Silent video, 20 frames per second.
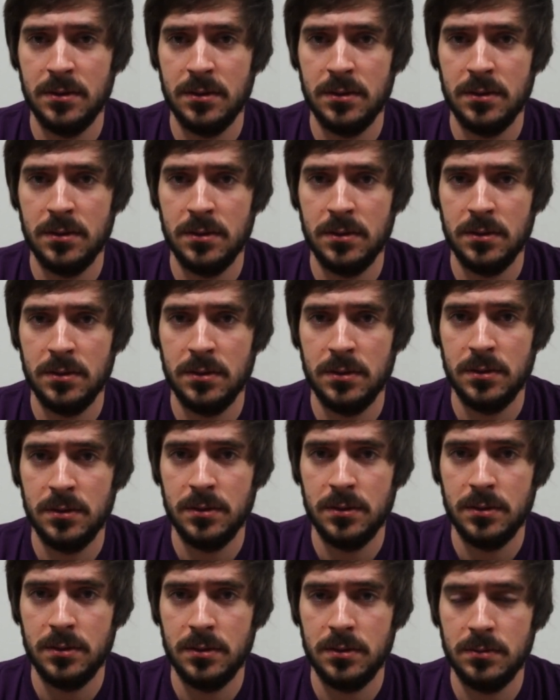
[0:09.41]

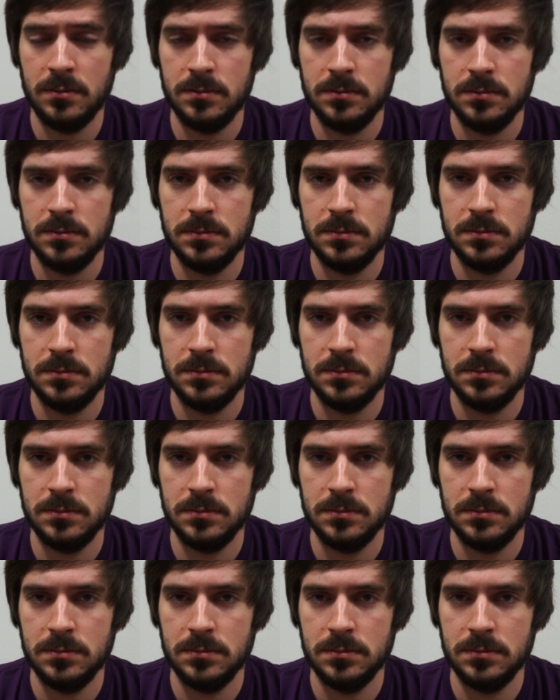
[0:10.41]
Nobody speaks.